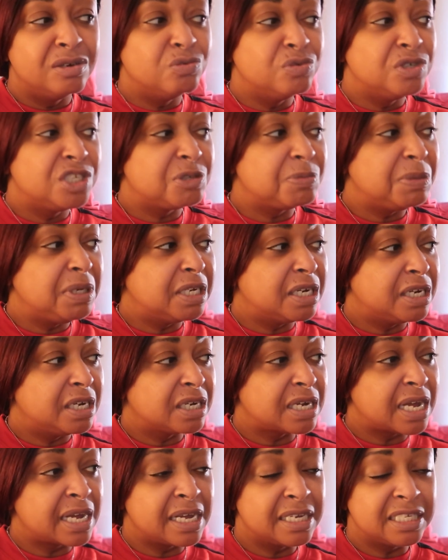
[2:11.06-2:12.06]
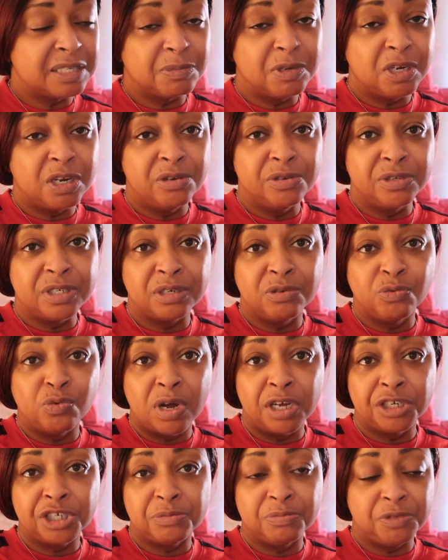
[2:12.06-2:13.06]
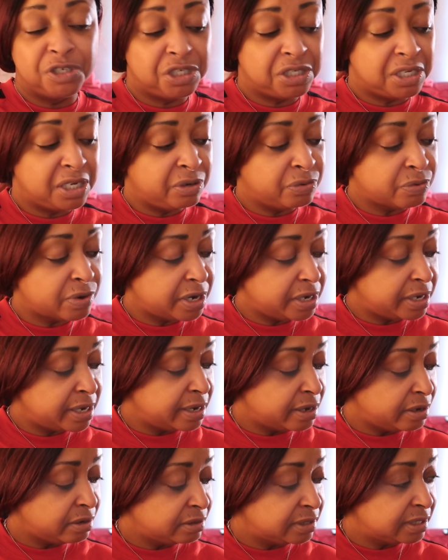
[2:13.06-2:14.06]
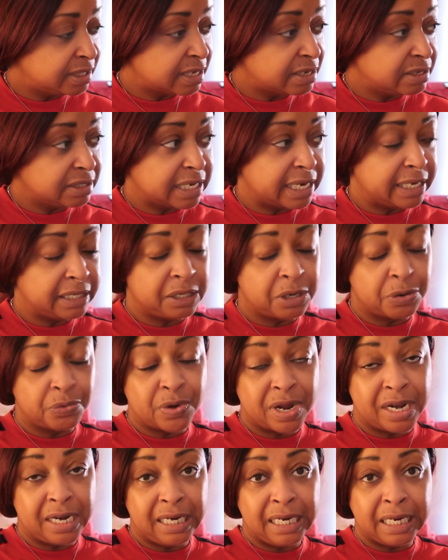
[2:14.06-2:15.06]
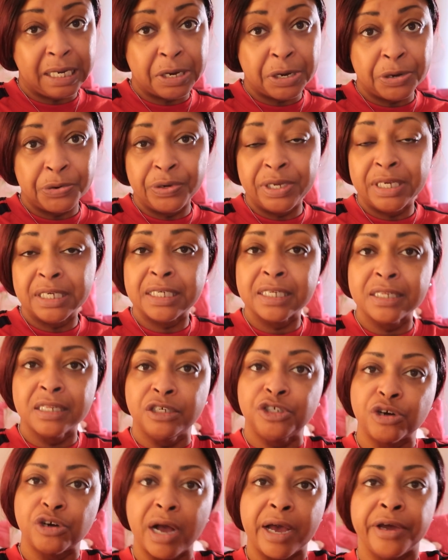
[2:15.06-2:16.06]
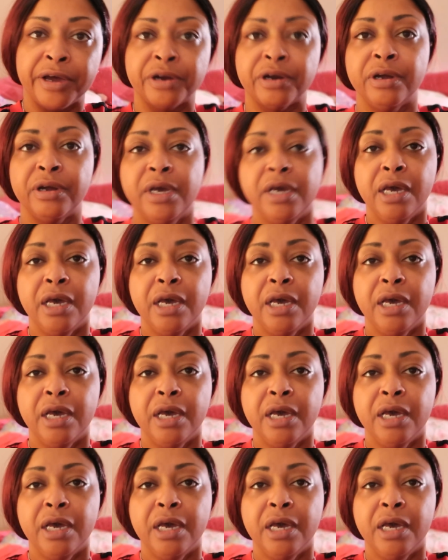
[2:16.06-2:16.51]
wish me luck. I got some clothes in the washing machine right now. It sounds like they're ready to go into the dryer.